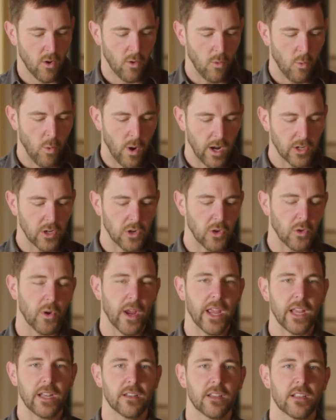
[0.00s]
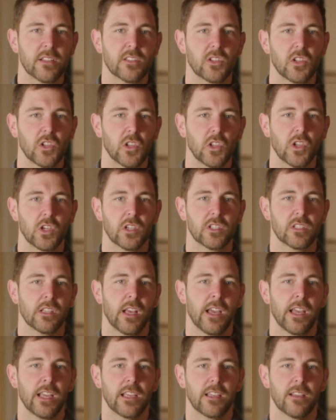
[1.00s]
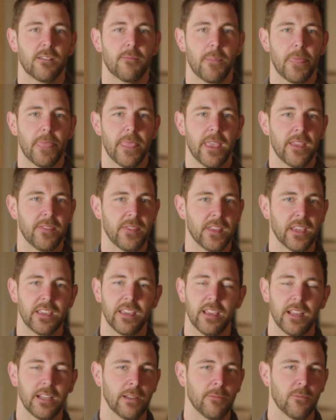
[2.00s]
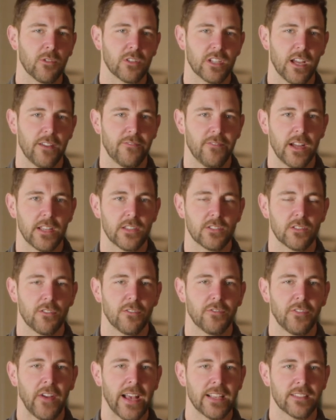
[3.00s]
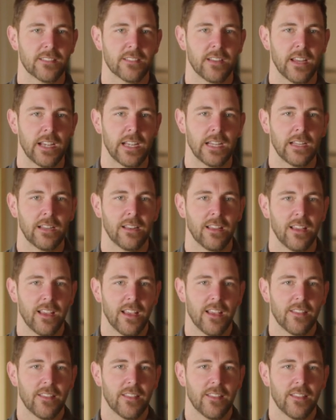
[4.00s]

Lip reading: what greatness looks like in the kingdom, which I find so fascinating,